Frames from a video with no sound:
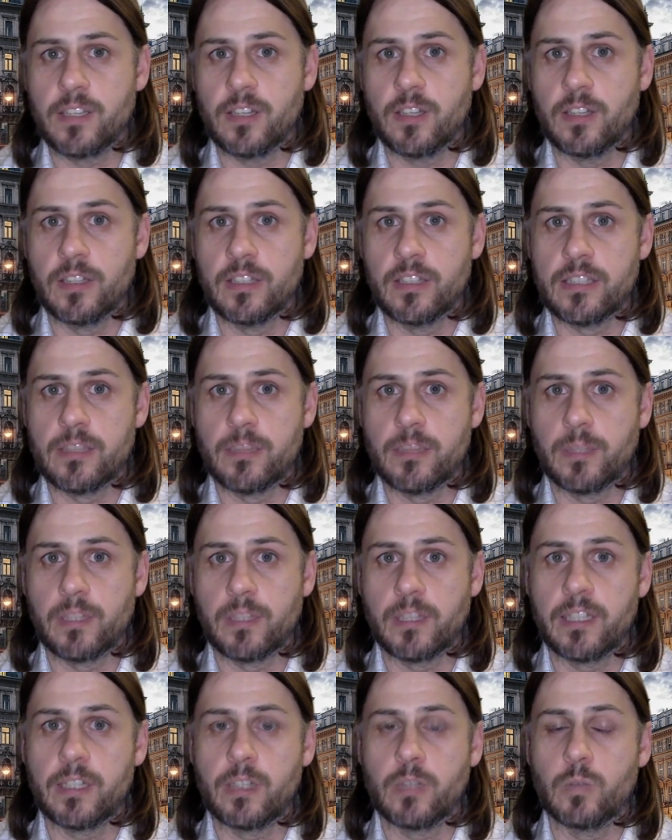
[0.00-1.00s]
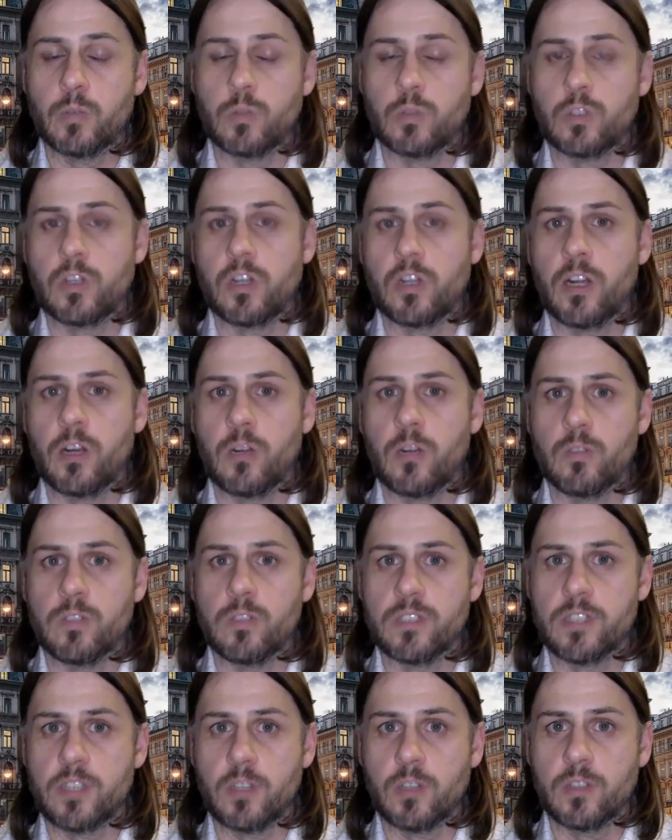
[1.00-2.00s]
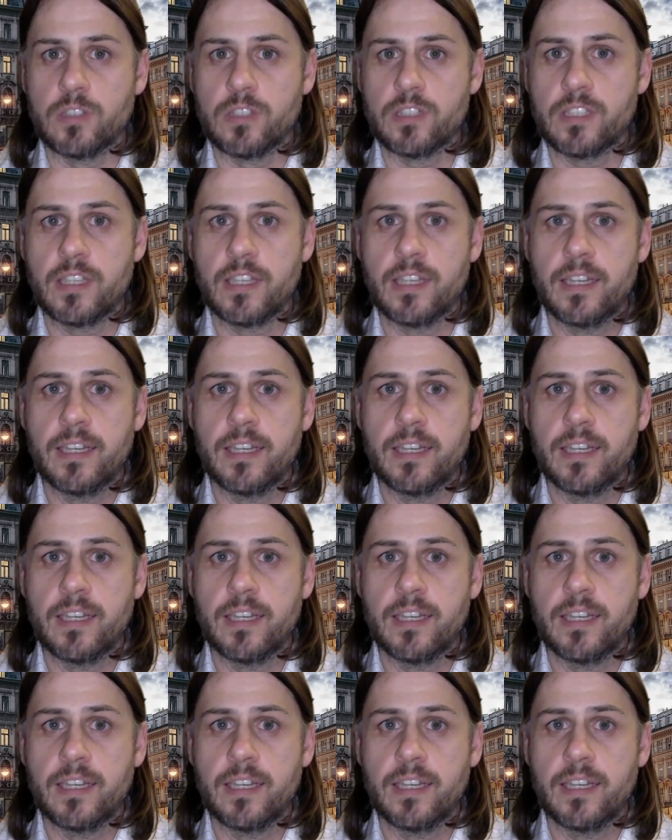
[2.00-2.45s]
on some clinical trial results